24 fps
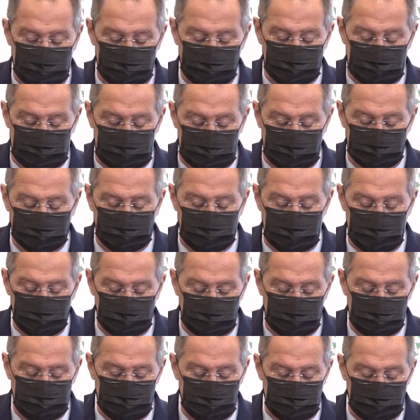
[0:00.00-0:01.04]
and Pacific
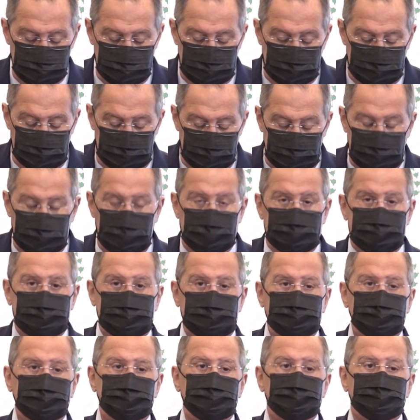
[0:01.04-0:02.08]
region.
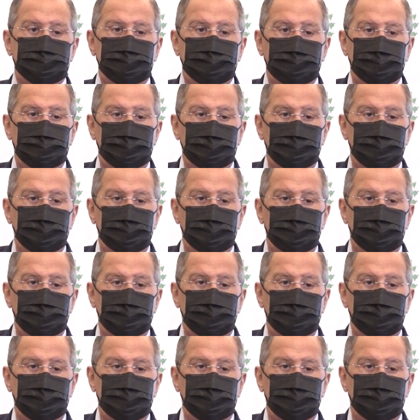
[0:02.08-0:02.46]
Last year,